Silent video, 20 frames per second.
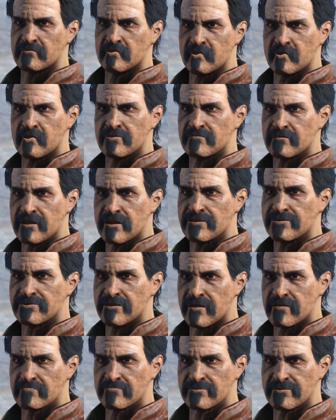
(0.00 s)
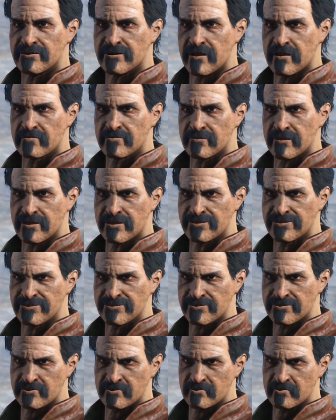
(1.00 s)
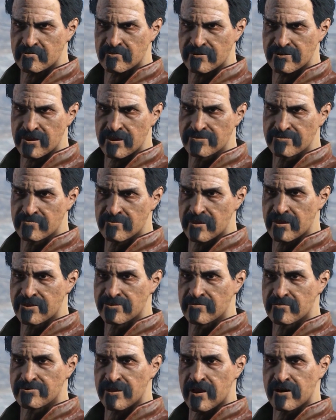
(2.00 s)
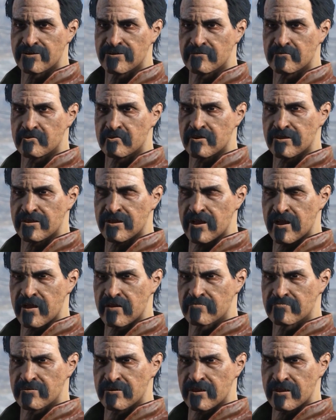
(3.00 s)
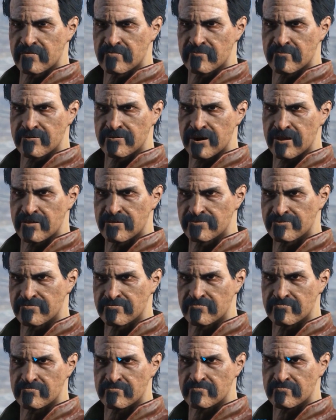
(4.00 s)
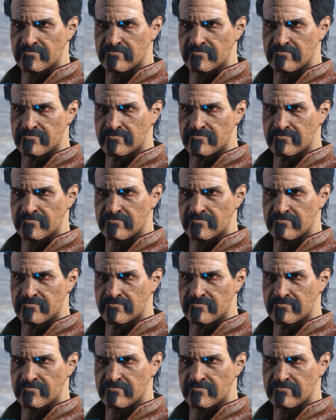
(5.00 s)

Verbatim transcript: Don't worry about it. To hell and back. They placed mines all over the goddamn place.